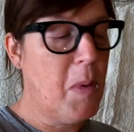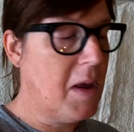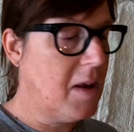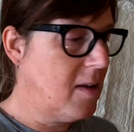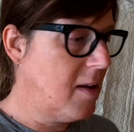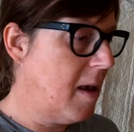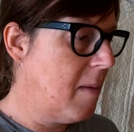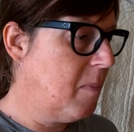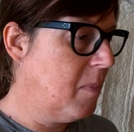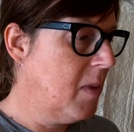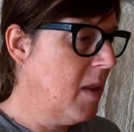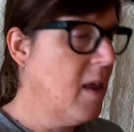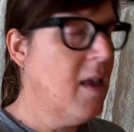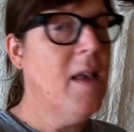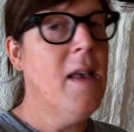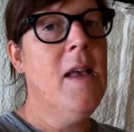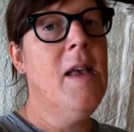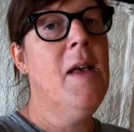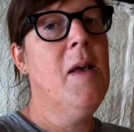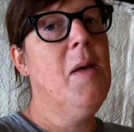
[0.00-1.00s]
But
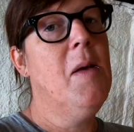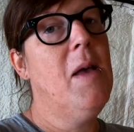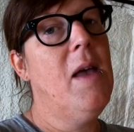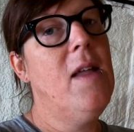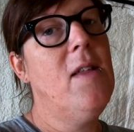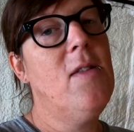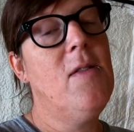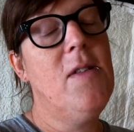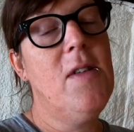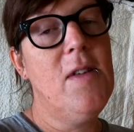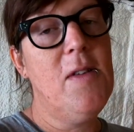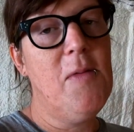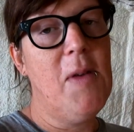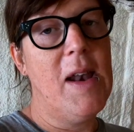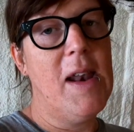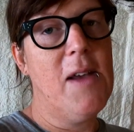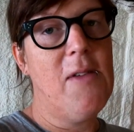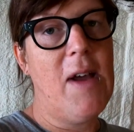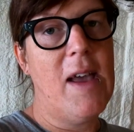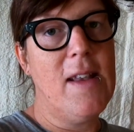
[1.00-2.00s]
it's just
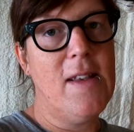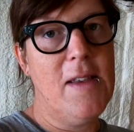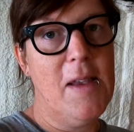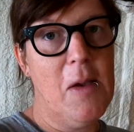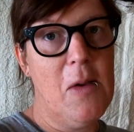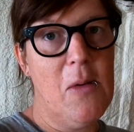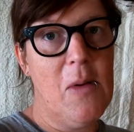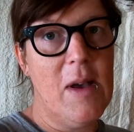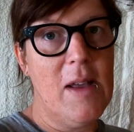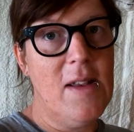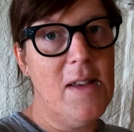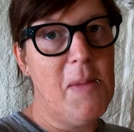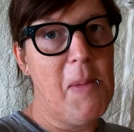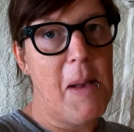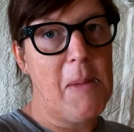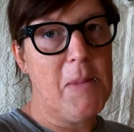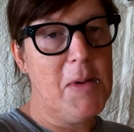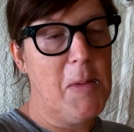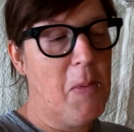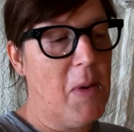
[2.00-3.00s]
really great to be
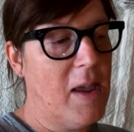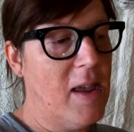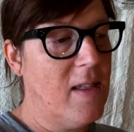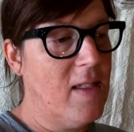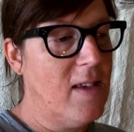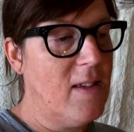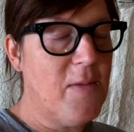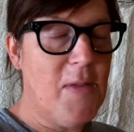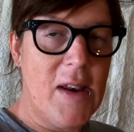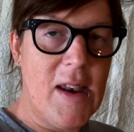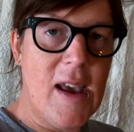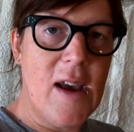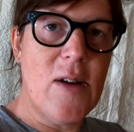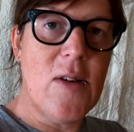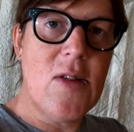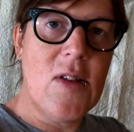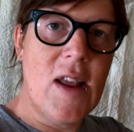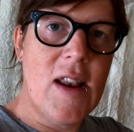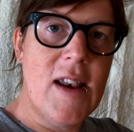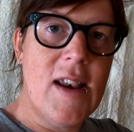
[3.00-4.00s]
able to bring you these
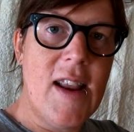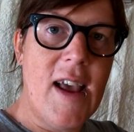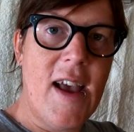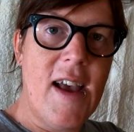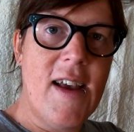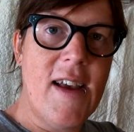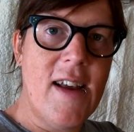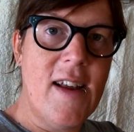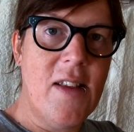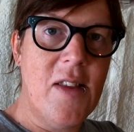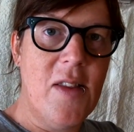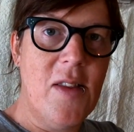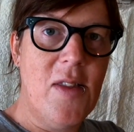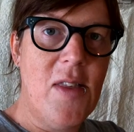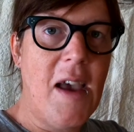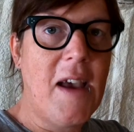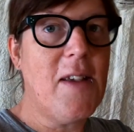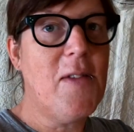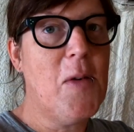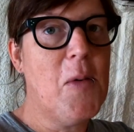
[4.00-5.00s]
videos, and
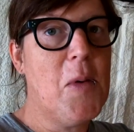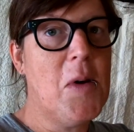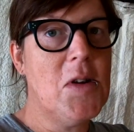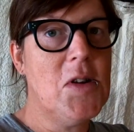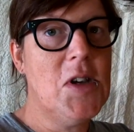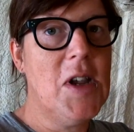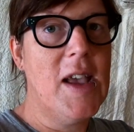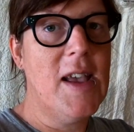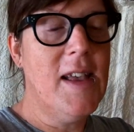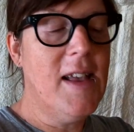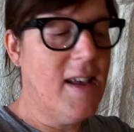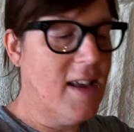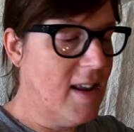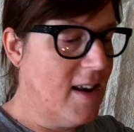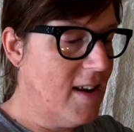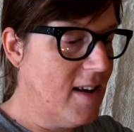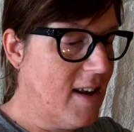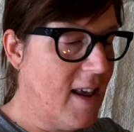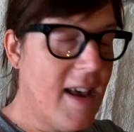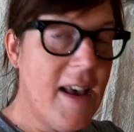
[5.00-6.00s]
thanks for watching,
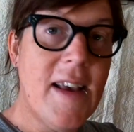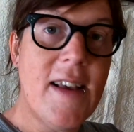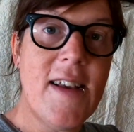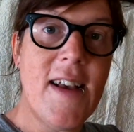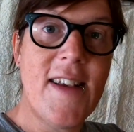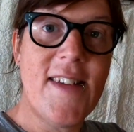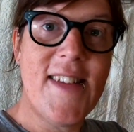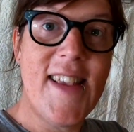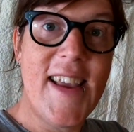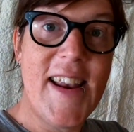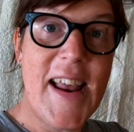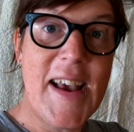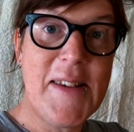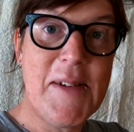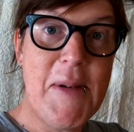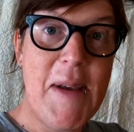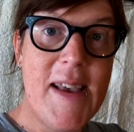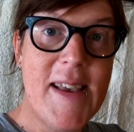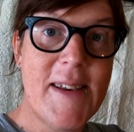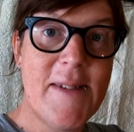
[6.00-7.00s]
and I'll see you
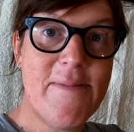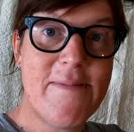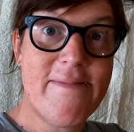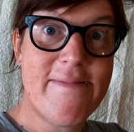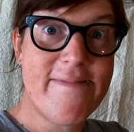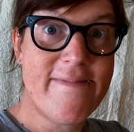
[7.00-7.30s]
next week.